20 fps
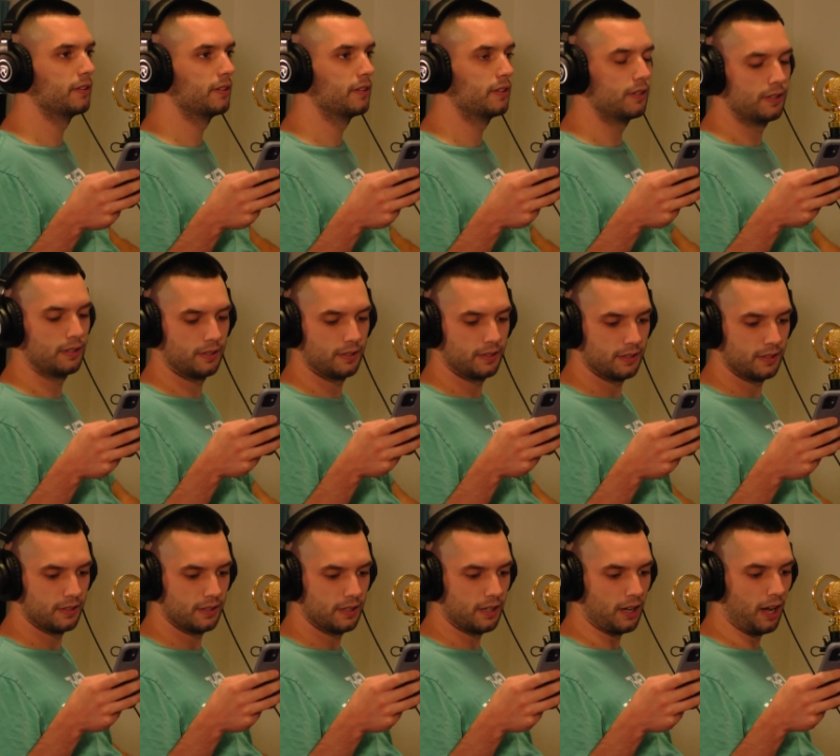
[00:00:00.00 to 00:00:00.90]
Yeah.
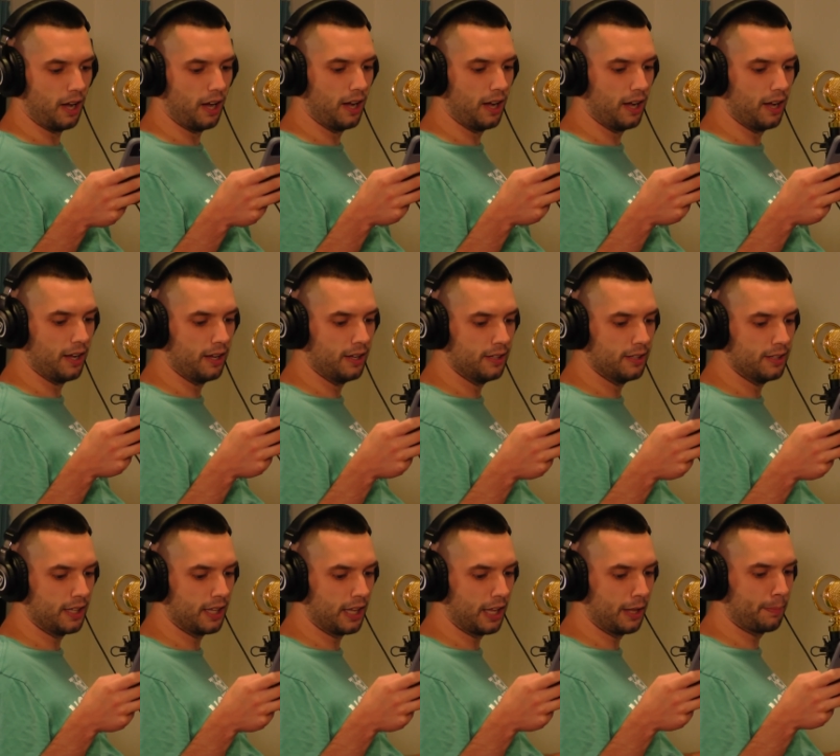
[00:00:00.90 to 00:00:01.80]
Uh,
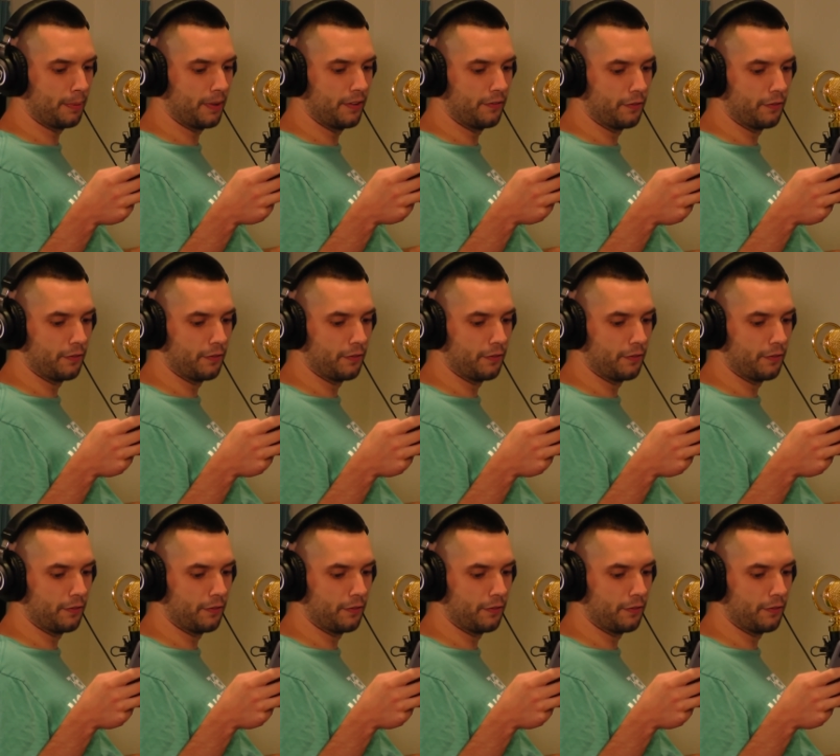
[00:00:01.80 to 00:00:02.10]
he played from